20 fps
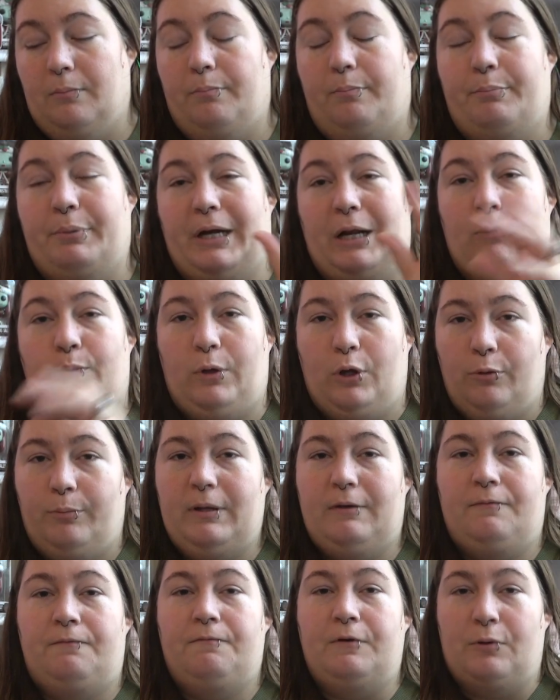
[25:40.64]
But I will
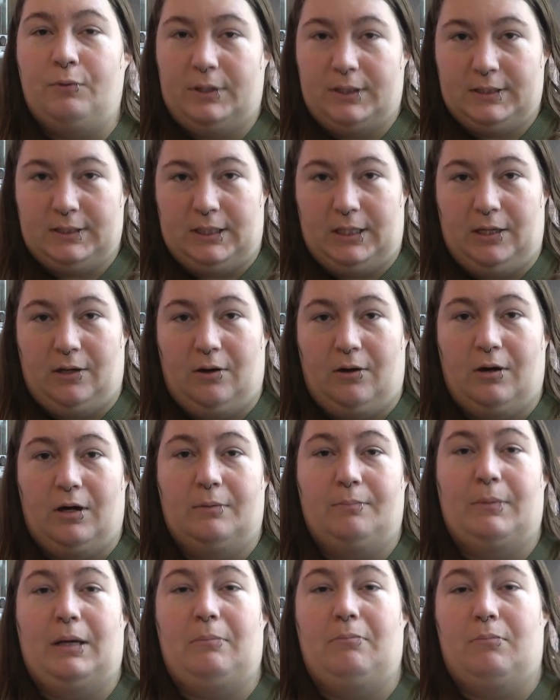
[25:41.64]
be focusing
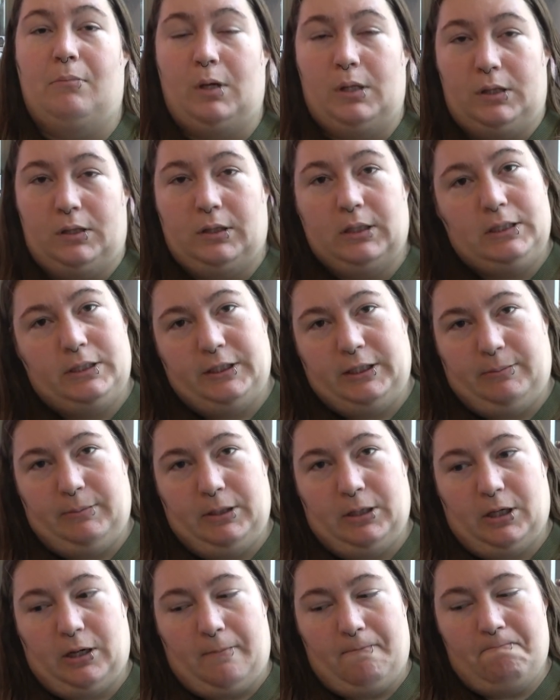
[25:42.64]
on my monthly
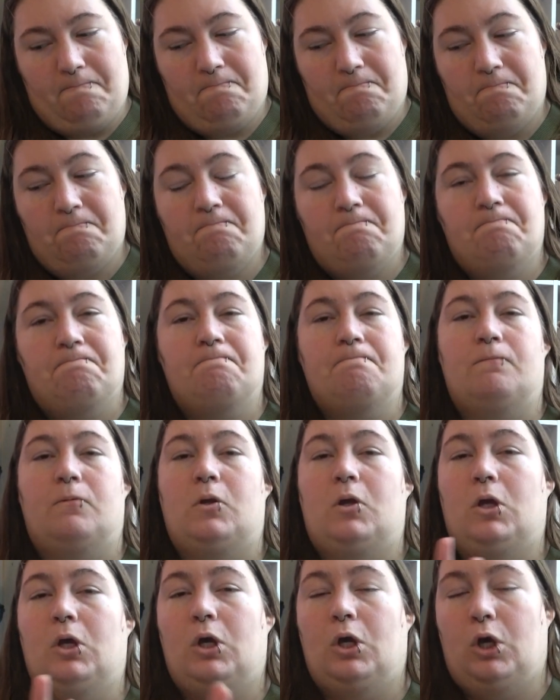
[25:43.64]
TBR.
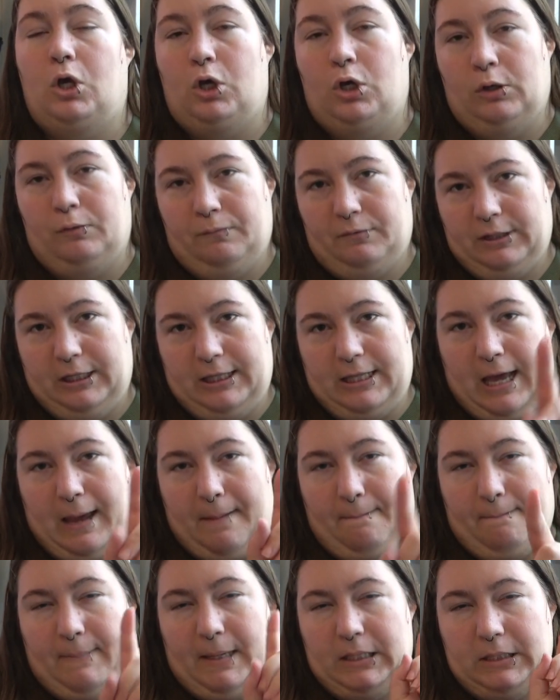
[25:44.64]
Hopefully
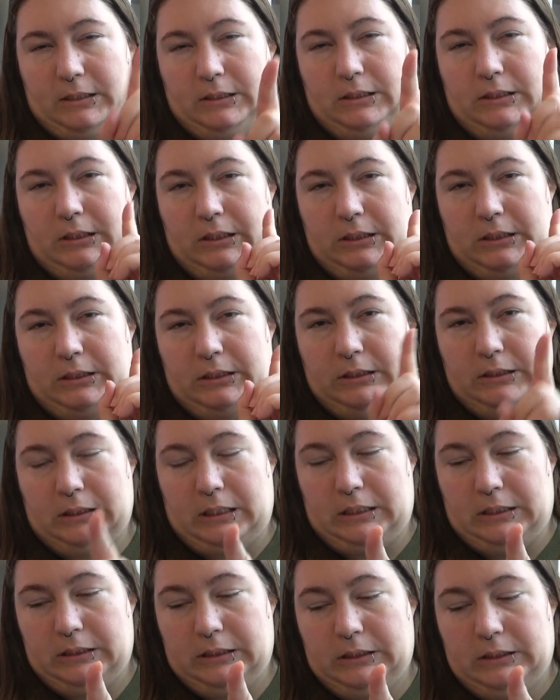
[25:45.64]
that makes
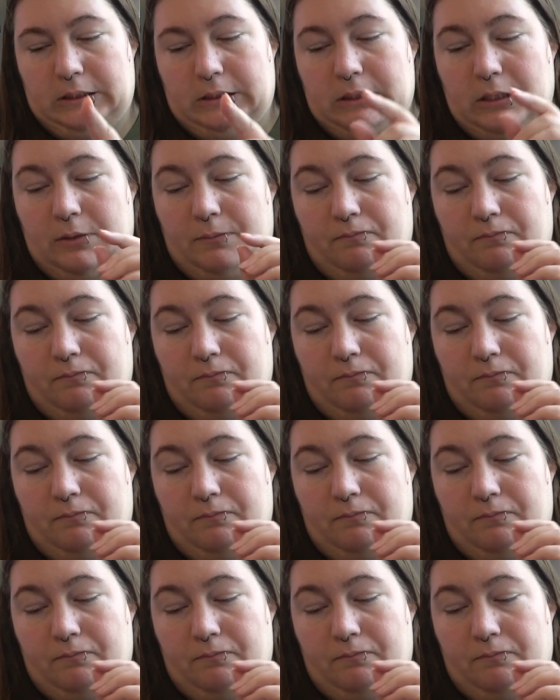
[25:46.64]
sense.